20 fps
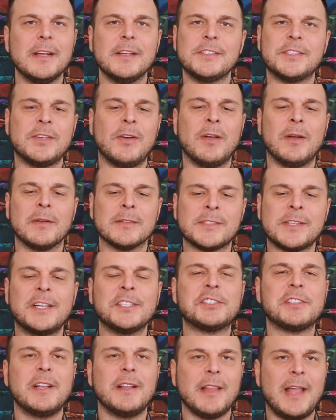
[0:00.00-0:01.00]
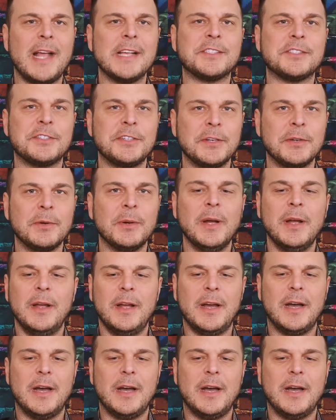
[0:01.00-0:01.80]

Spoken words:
So it'll essentially last you